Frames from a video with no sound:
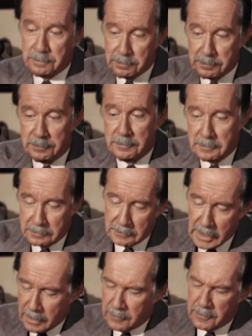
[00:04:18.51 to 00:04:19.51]
Ewing Oil would
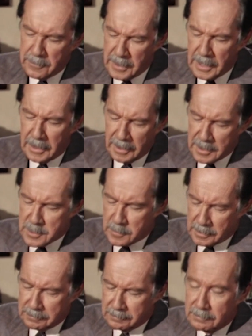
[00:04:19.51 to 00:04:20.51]
have been plenty
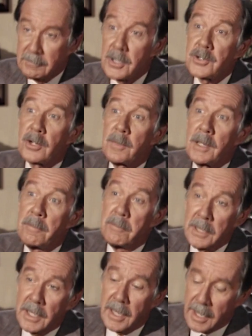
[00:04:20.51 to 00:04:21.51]
profitable leaving Brady York's
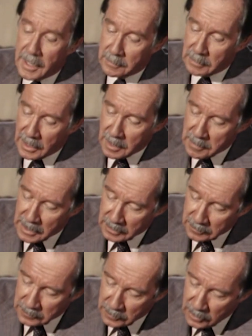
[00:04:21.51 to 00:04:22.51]
business in place,
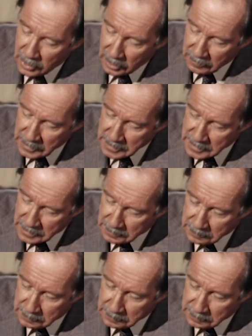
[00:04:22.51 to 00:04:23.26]
or even helping him